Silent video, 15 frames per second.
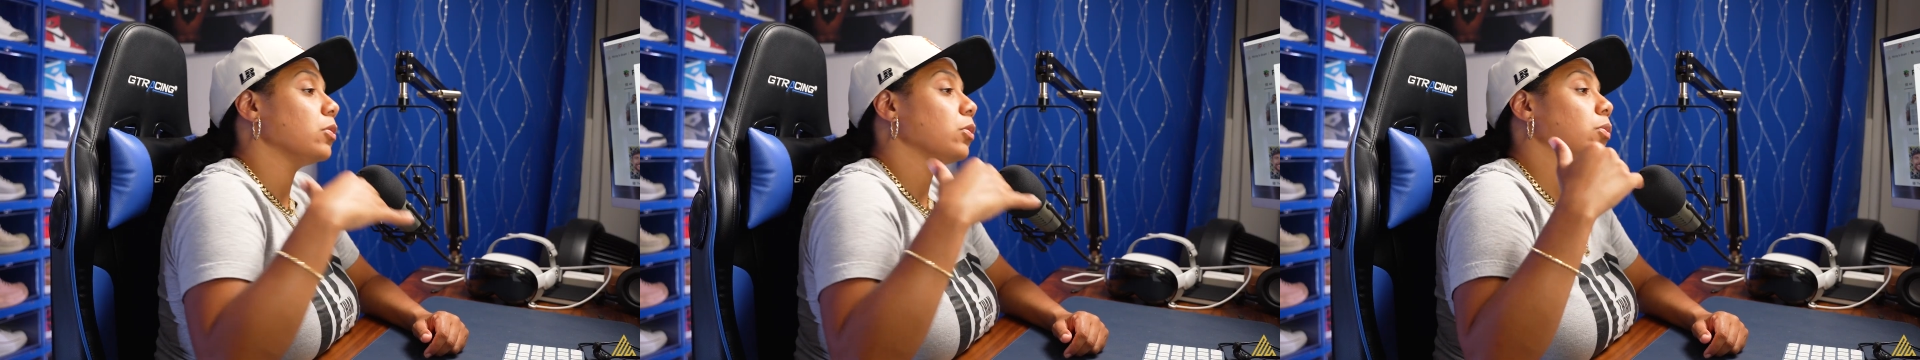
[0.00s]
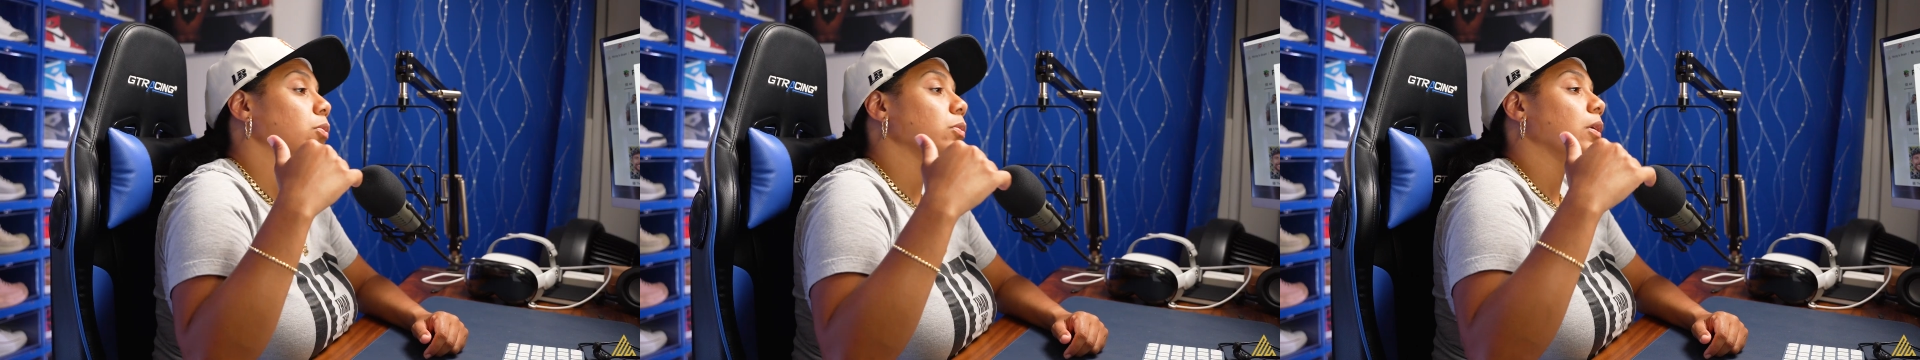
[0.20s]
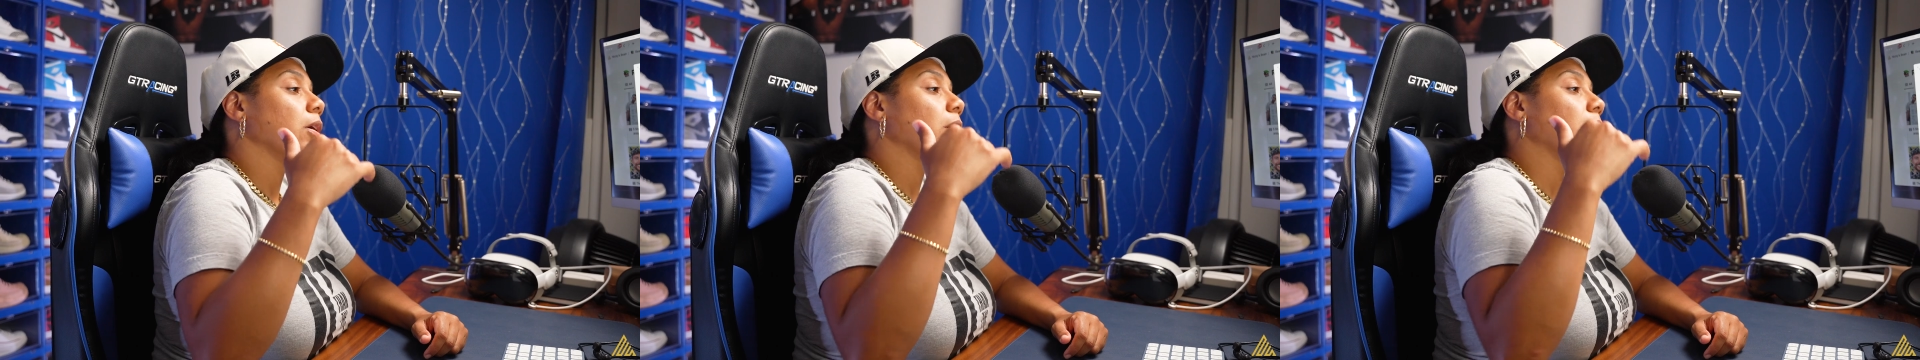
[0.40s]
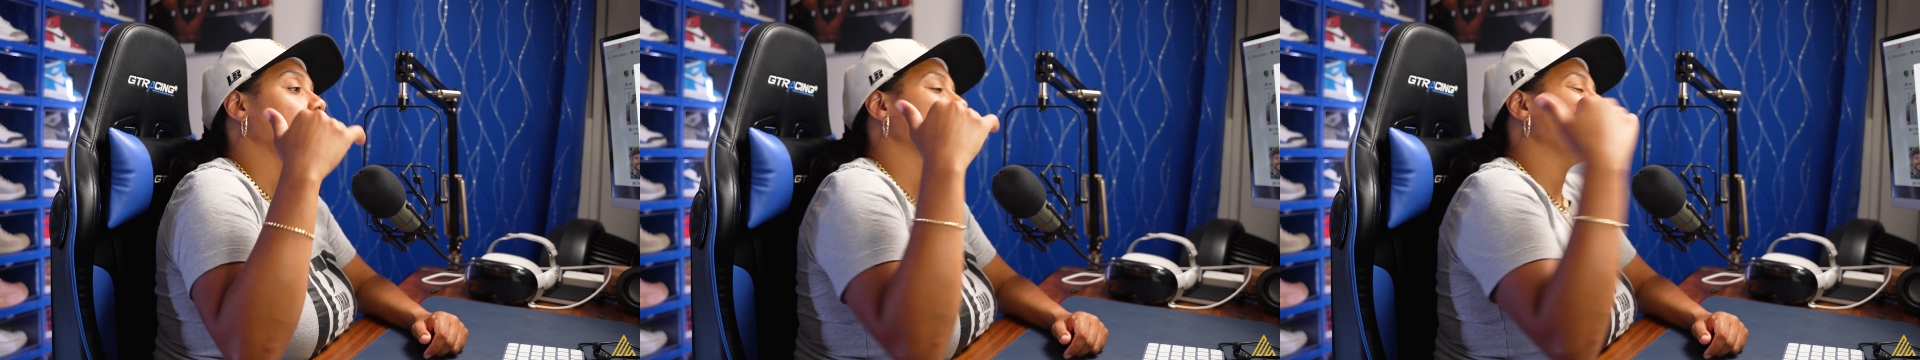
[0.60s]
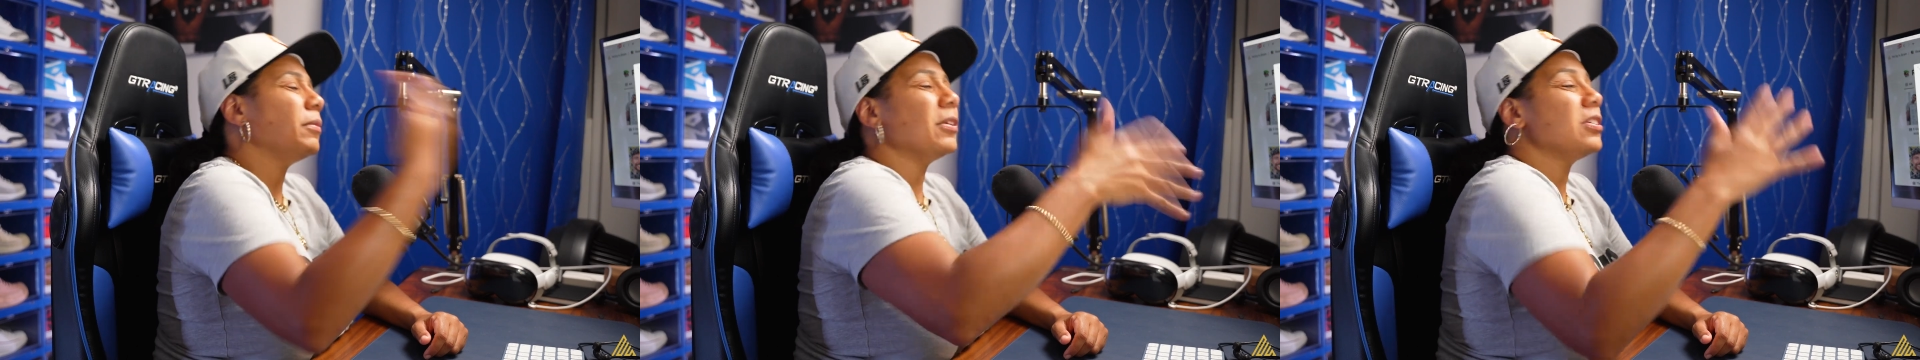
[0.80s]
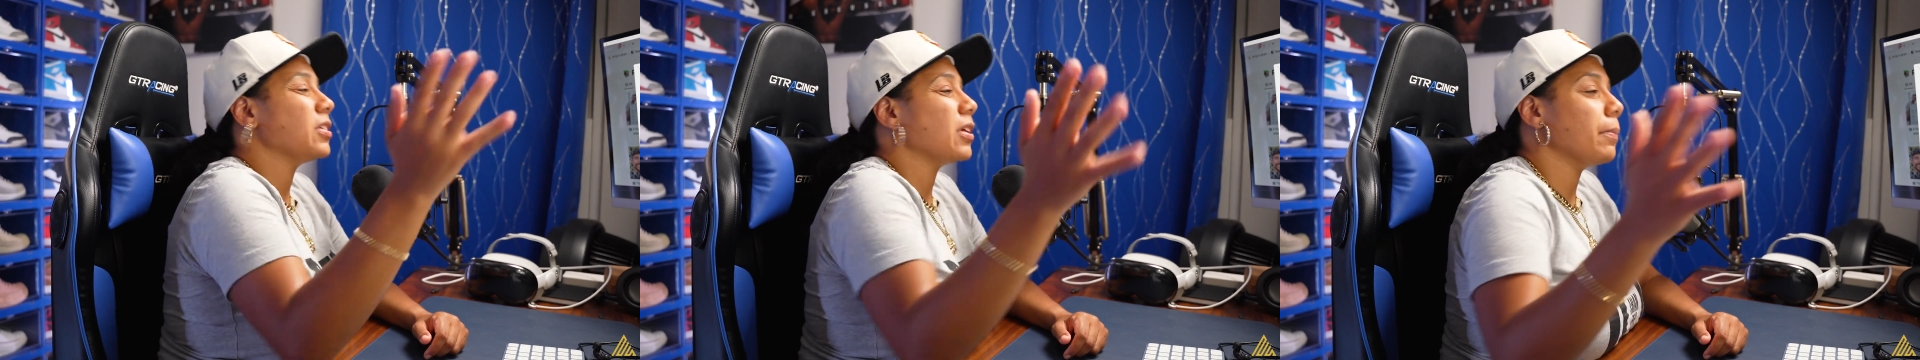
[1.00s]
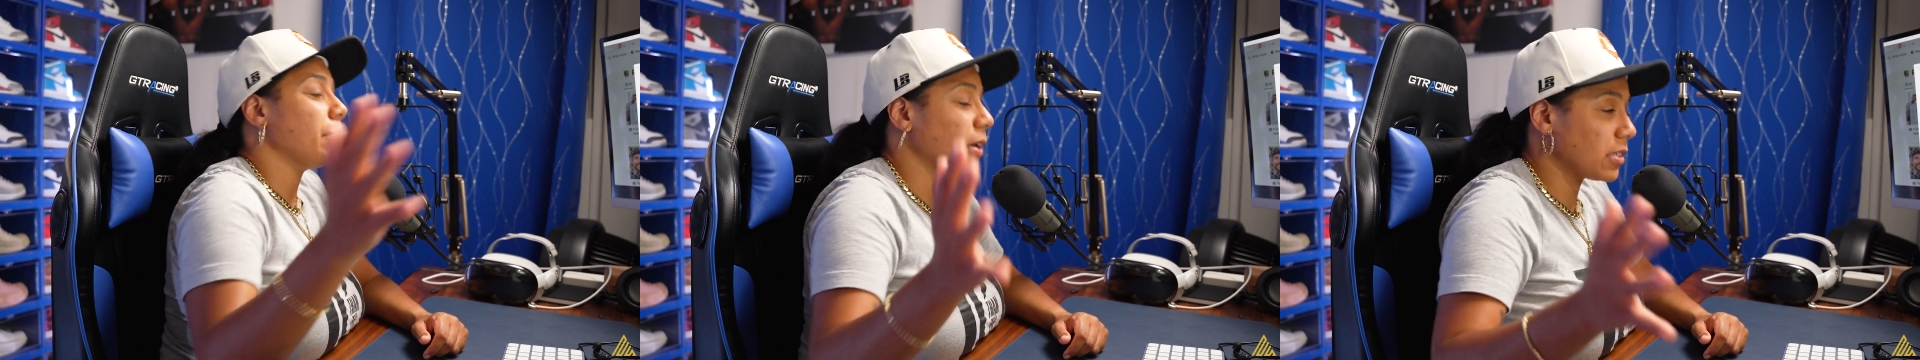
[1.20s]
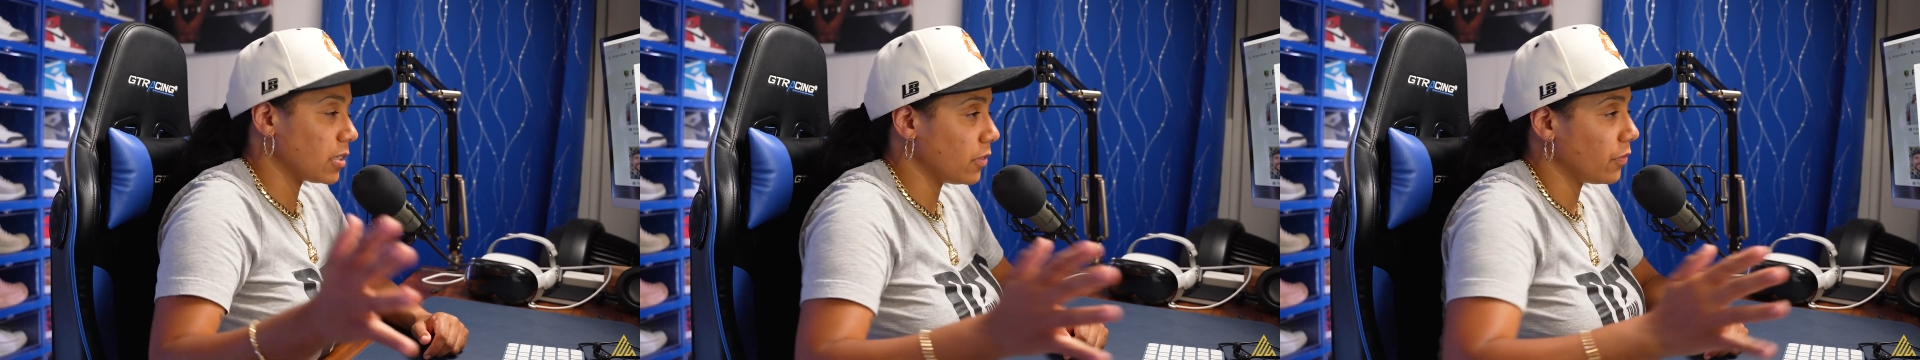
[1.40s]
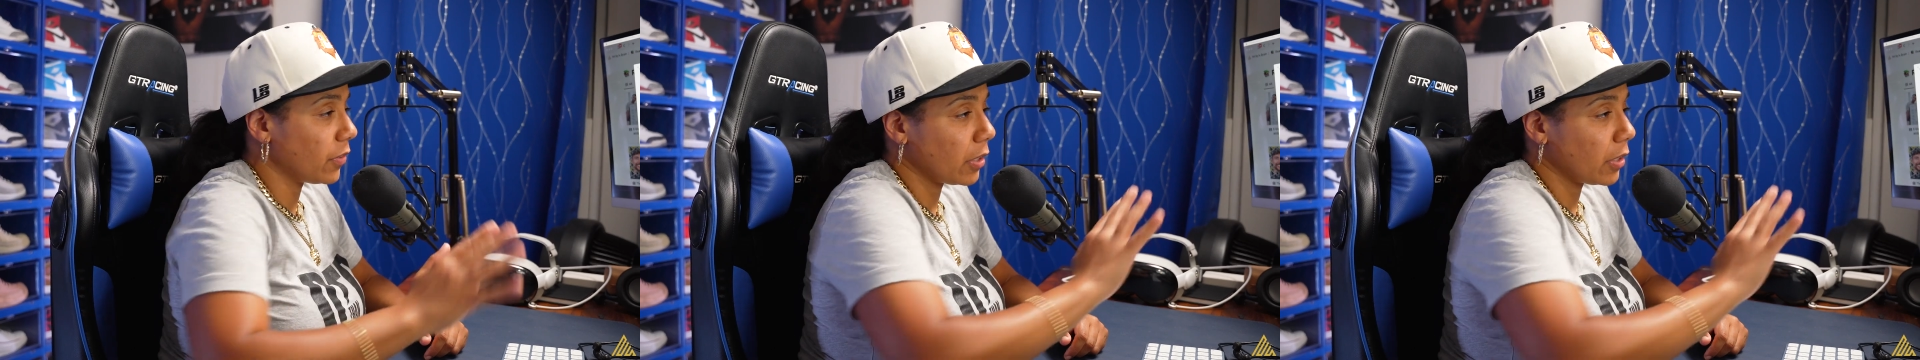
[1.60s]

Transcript: so let me just get back to